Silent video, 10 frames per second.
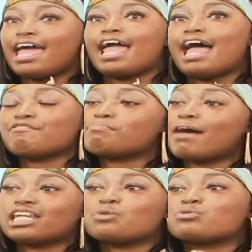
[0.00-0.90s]

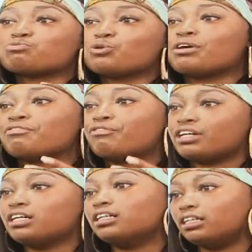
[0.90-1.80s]
everybody was rooting for
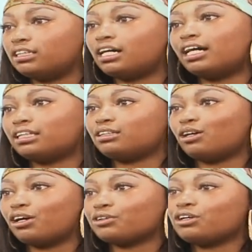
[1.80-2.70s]
the hood, the
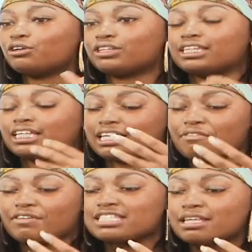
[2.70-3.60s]
underdog, to
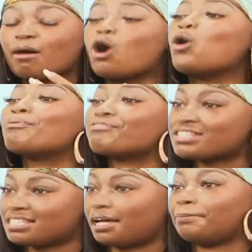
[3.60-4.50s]
give us some hope
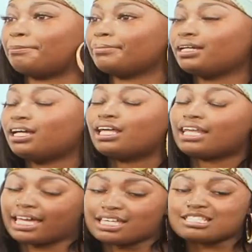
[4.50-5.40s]
for something. Yeah.
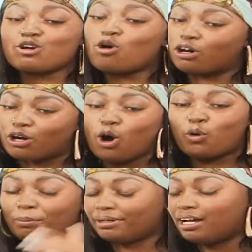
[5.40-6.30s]
Like his song,
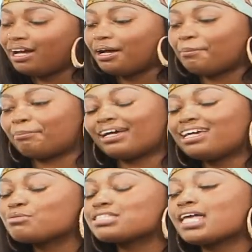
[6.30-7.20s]
Hope. But
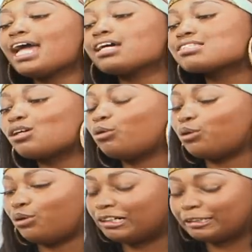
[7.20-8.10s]
he was taking so
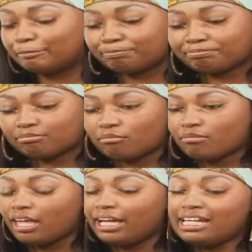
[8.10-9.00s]
long,
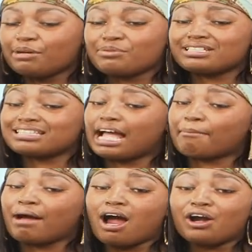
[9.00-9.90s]
and it was just like
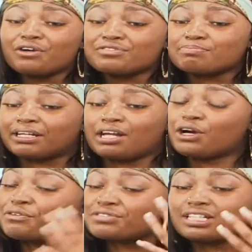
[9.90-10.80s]
my
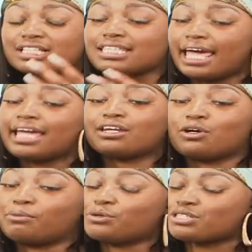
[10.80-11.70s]
nerves couldn't take it
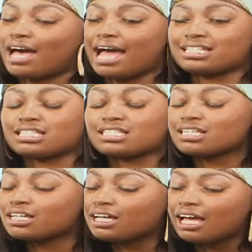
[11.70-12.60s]
no more. So I
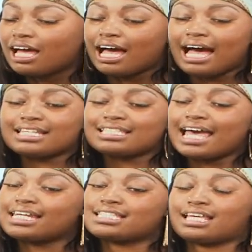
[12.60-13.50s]
just
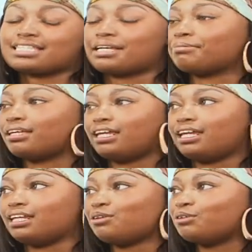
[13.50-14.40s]
had to say something. And